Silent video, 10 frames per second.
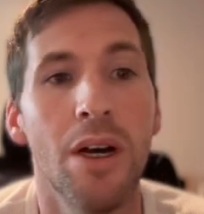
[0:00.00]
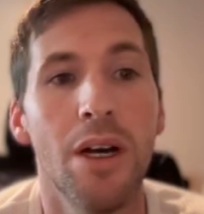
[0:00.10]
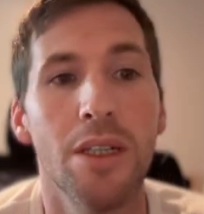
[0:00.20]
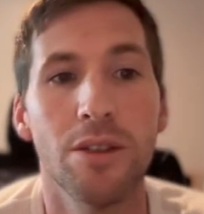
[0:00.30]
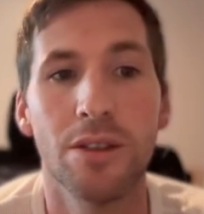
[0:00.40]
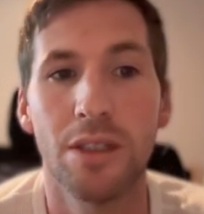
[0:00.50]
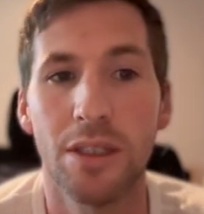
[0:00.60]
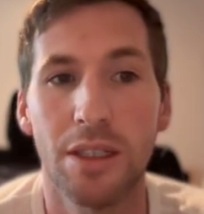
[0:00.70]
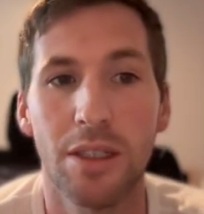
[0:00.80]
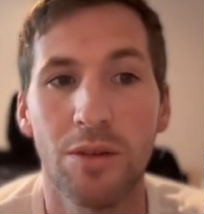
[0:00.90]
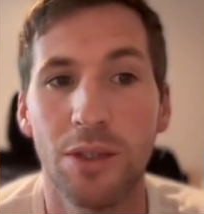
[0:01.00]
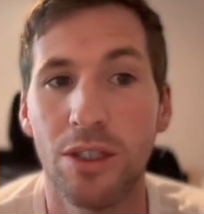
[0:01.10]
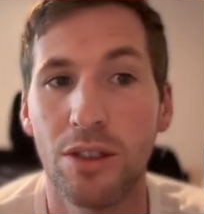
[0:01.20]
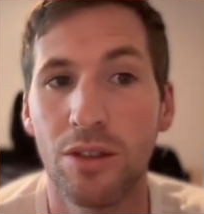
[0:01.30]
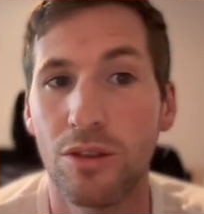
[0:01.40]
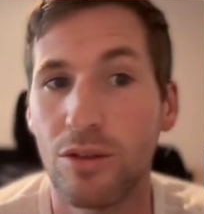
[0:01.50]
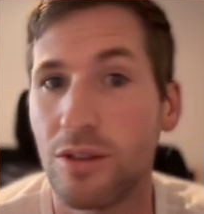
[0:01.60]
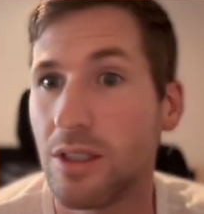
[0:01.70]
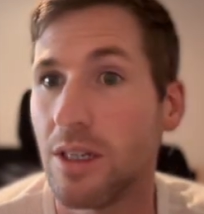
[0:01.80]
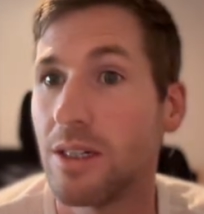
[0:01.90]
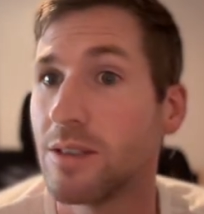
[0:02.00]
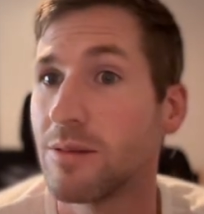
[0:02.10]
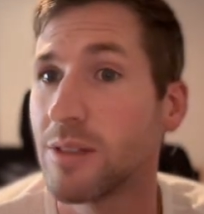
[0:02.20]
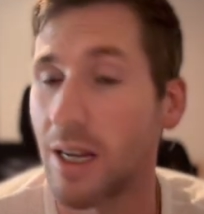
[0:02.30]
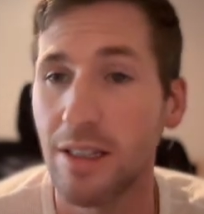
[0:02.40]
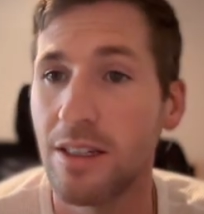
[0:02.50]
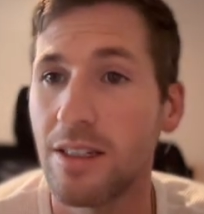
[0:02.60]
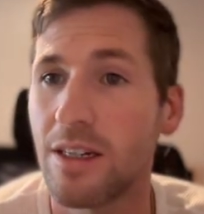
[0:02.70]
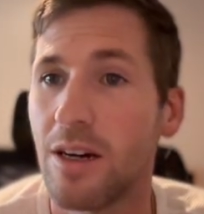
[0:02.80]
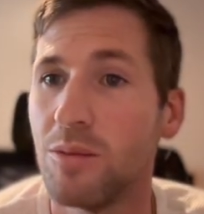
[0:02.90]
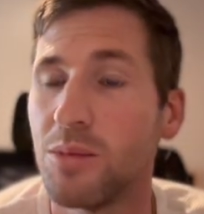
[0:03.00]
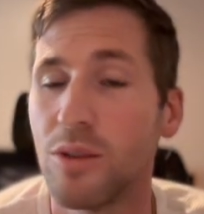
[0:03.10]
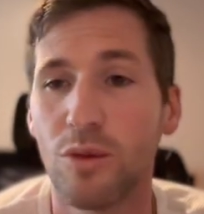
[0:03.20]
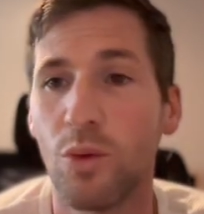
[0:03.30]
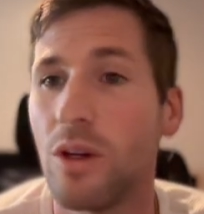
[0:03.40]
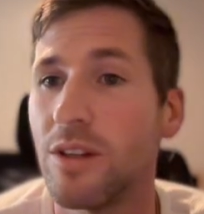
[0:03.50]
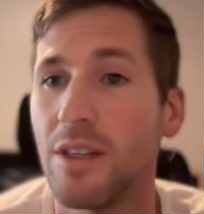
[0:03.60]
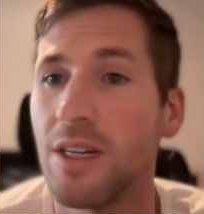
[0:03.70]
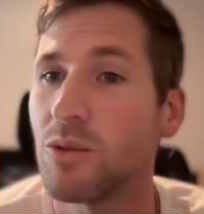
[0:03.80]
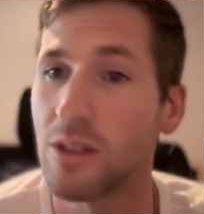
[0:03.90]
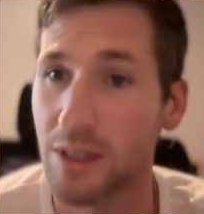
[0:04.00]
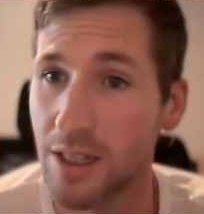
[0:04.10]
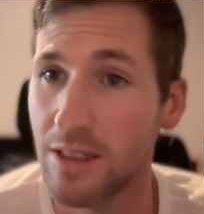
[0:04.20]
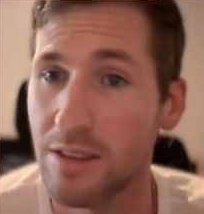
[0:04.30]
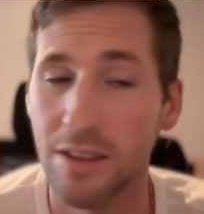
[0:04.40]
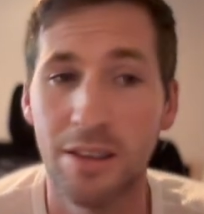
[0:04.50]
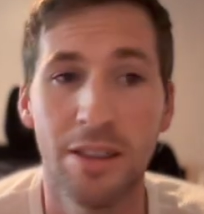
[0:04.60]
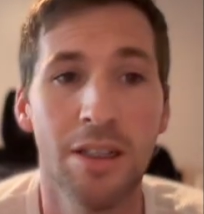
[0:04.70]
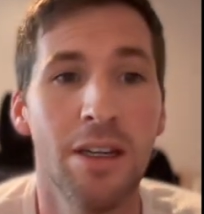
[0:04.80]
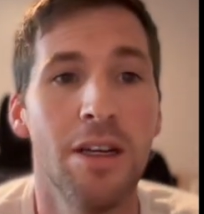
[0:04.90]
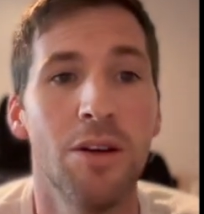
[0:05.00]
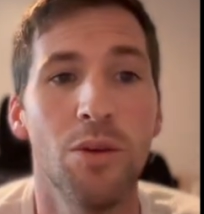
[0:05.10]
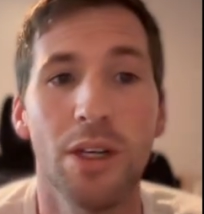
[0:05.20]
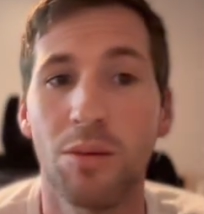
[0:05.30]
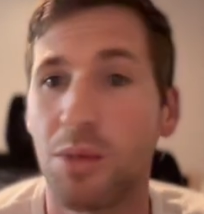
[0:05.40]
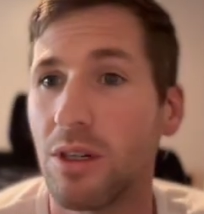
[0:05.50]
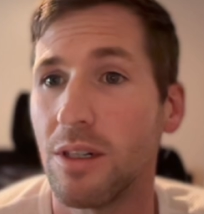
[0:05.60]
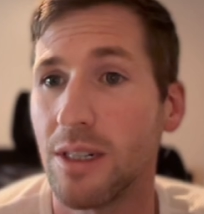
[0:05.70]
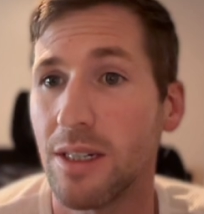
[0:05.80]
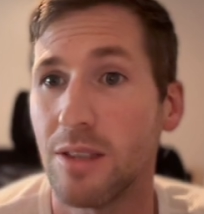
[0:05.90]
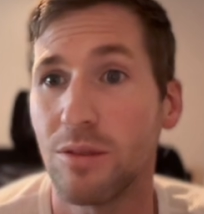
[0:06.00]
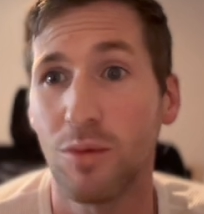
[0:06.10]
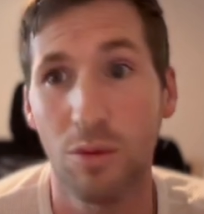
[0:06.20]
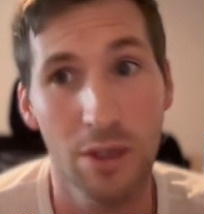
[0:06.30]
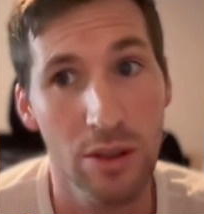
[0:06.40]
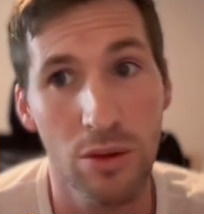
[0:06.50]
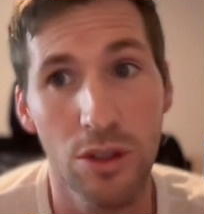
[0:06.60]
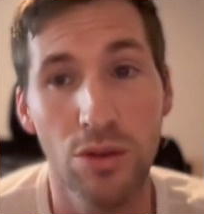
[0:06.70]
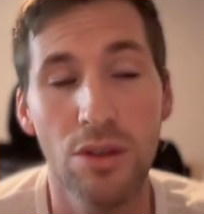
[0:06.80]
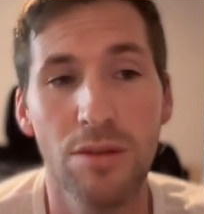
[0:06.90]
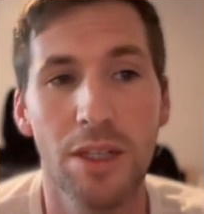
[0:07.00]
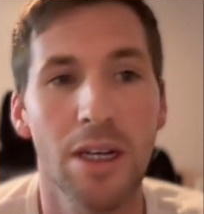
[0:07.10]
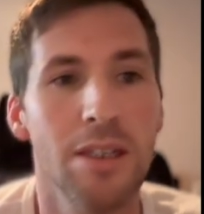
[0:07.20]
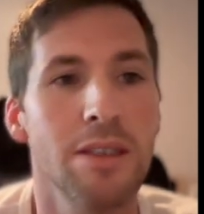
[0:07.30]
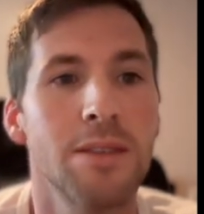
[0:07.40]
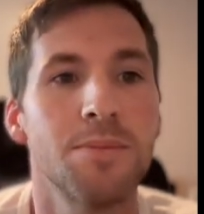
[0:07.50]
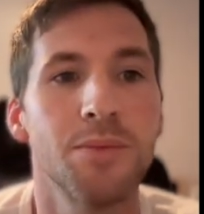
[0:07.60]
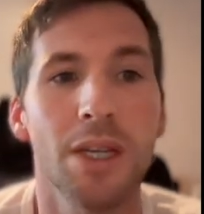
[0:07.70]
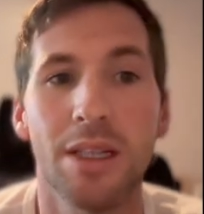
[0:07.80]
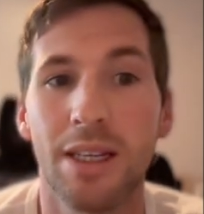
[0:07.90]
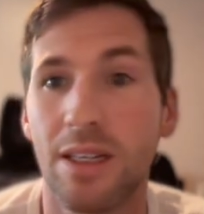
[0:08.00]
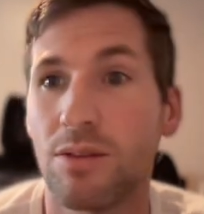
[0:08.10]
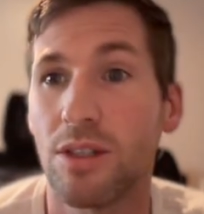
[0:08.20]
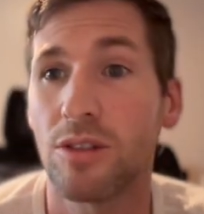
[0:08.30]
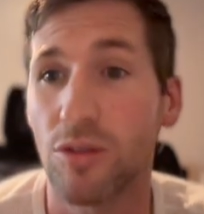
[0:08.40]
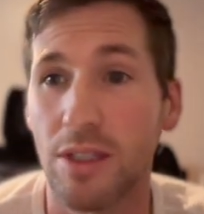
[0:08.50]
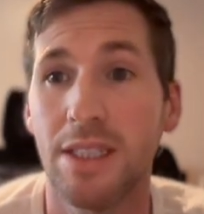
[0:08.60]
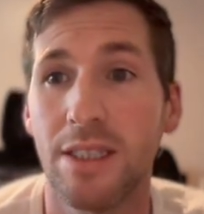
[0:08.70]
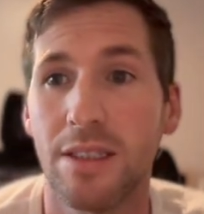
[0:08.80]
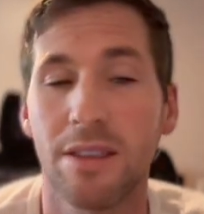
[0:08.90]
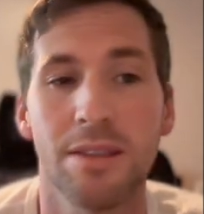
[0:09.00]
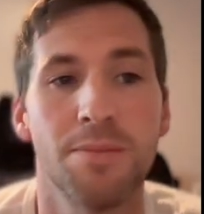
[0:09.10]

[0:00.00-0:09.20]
And you can see here we just use the calculated outputs, what the network guessed. We compare it against what we know it should have guessed, and that gives us gradients.